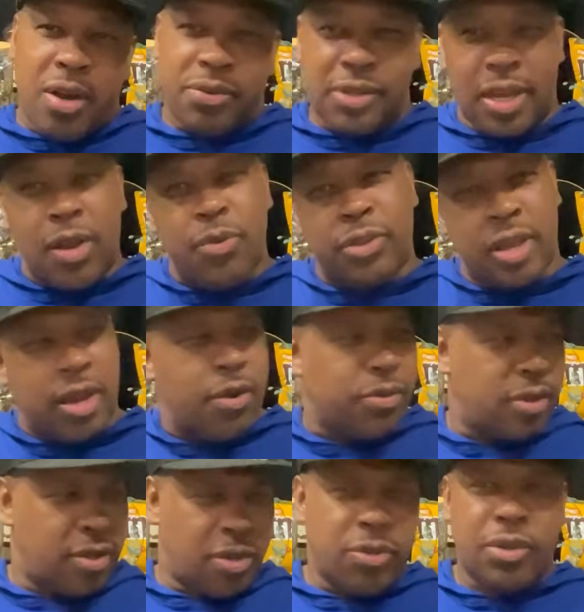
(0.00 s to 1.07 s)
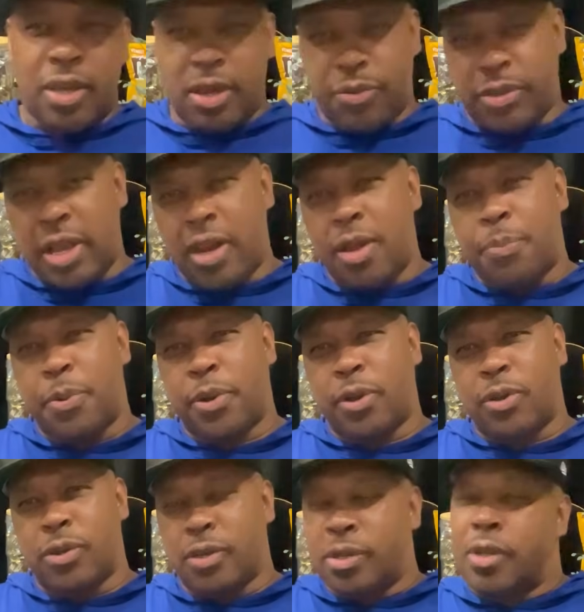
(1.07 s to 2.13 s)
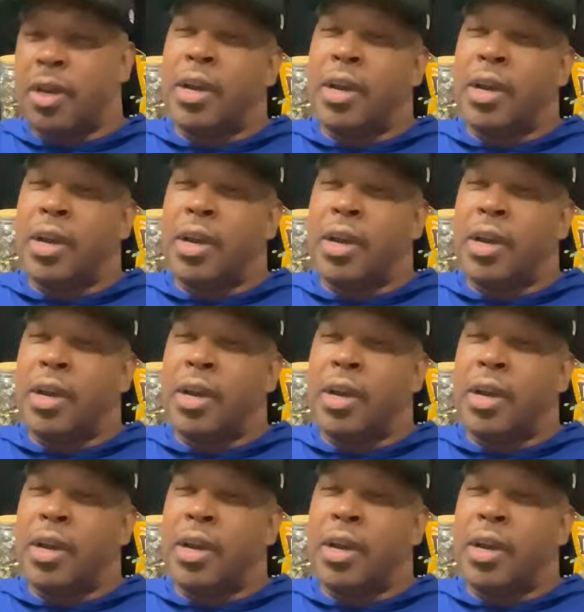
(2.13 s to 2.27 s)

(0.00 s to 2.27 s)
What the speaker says: I was like, everything looked pretty good.